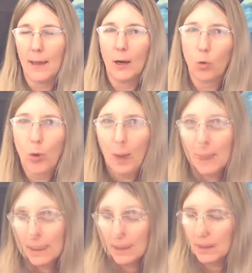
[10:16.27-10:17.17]

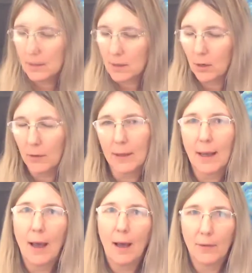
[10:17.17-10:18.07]
grubby inside the
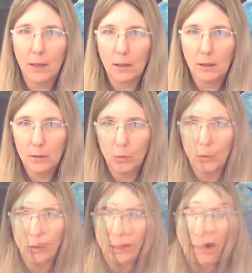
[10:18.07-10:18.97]
carving
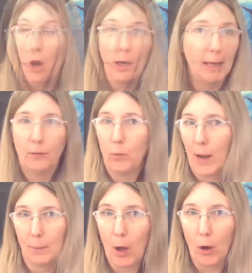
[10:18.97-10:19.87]
look. I love
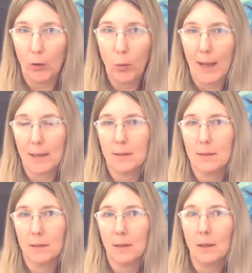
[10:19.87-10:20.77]
both
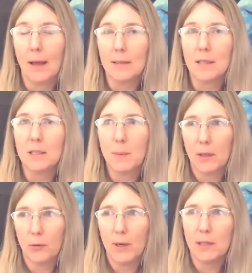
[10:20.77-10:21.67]
waxes and glazes,
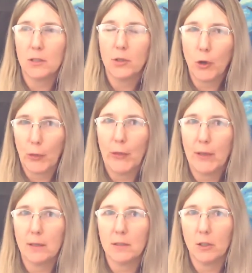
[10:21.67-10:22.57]
but there is certain
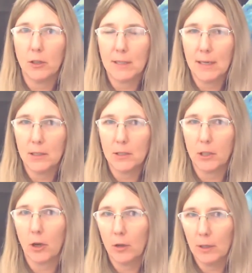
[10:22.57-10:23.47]
things that I tend
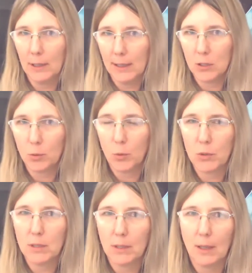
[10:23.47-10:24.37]
to lean
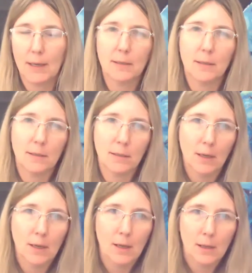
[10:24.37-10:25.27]
towards the glazes
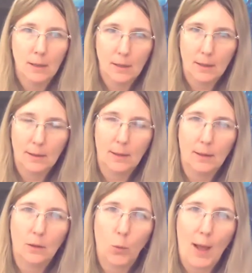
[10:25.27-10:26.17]

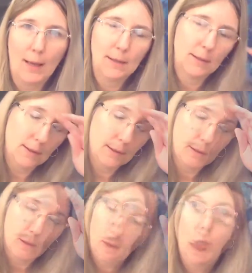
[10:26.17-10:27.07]
than the
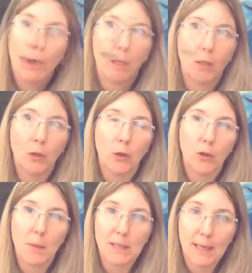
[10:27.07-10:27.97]
waxes. You know,
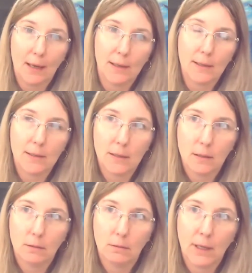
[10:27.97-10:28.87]
the
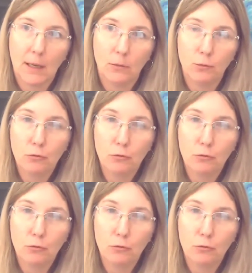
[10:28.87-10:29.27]
metallics can